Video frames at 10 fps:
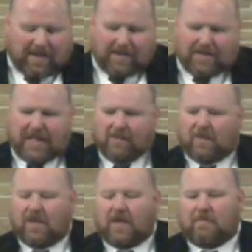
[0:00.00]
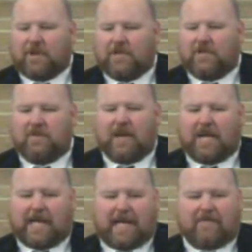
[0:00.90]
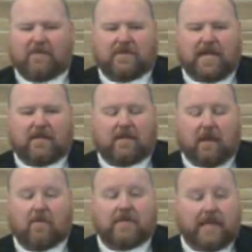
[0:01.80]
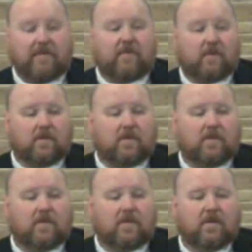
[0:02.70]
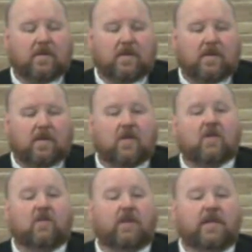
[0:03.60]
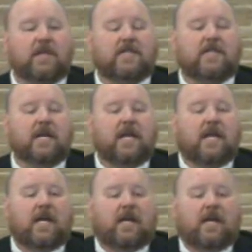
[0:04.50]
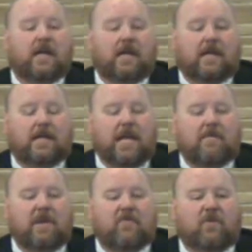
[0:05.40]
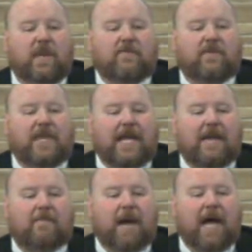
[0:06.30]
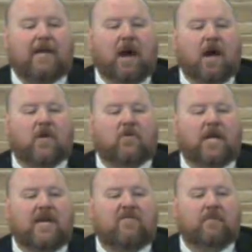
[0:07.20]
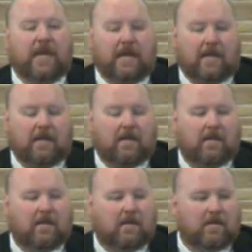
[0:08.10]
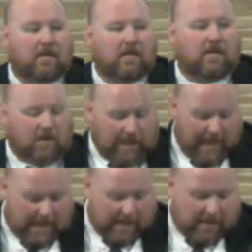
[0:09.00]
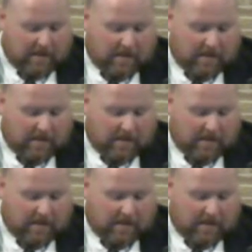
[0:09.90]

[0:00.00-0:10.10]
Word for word: And you say, Well, preacher, you make evil sound. No, it's evil. Look, look what else. He says, Keep me from evil that it might not grieve me. Look at it.